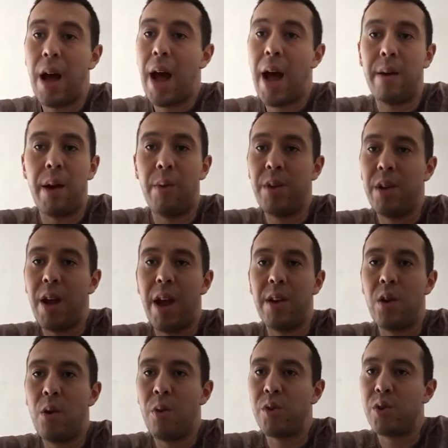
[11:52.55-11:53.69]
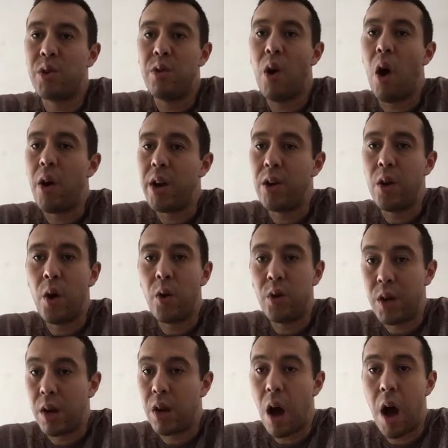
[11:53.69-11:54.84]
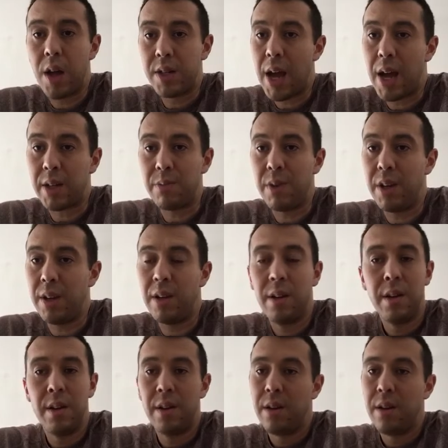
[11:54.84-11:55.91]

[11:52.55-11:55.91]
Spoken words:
I mean, I know most of you already know, you can contact me,